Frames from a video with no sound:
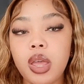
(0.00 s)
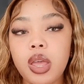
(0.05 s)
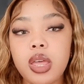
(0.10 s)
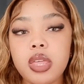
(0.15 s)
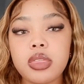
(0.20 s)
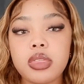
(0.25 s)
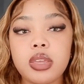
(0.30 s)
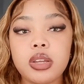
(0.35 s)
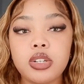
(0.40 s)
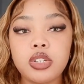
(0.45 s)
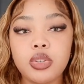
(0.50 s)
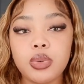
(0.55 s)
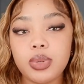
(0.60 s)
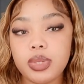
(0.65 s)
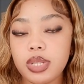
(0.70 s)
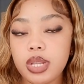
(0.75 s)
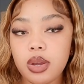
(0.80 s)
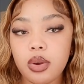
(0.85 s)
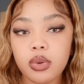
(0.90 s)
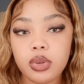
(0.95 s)
and then she
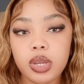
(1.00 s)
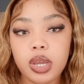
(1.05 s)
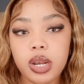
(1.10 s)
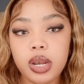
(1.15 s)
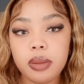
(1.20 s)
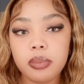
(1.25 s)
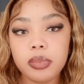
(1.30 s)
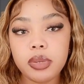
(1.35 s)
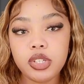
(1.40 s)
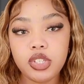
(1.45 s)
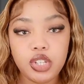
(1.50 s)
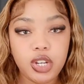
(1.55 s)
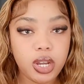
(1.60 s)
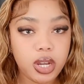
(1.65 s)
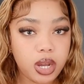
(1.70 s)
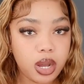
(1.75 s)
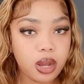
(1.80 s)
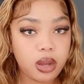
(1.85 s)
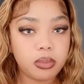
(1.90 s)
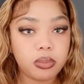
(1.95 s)
was like, okay, let me
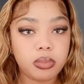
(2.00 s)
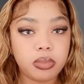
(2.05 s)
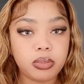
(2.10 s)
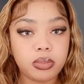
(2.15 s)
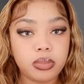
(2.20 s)
check up.